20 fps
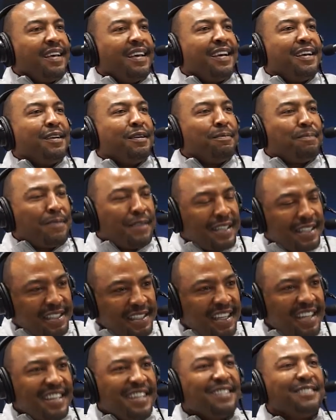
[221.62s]
Pretty
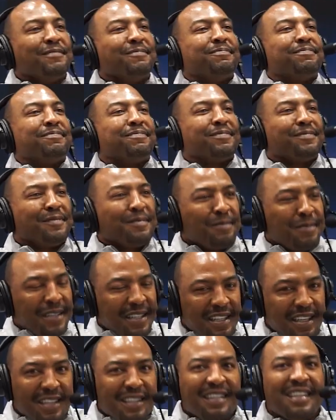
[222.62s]
stunning.
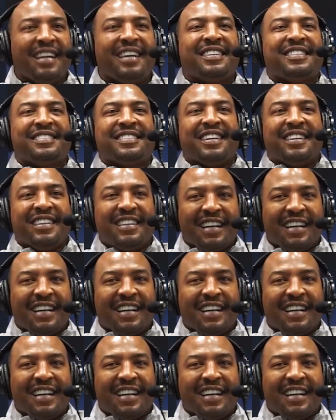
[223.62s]
Stunning.